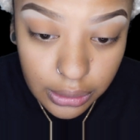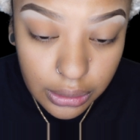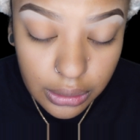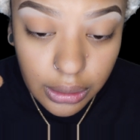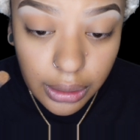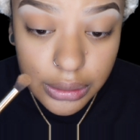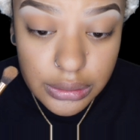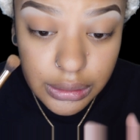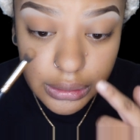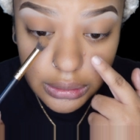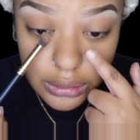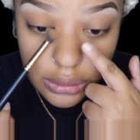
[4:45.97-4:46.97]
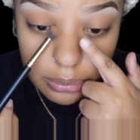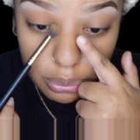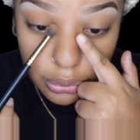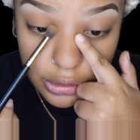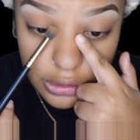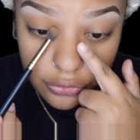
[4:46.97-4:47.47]
And I take it in
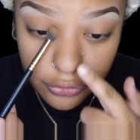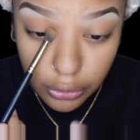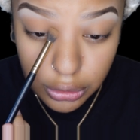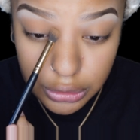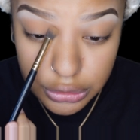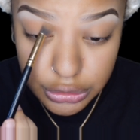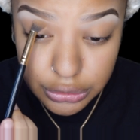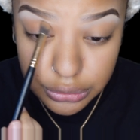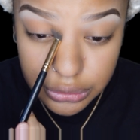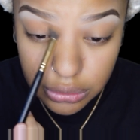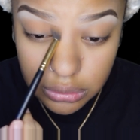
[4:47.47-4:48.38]
pretty far too.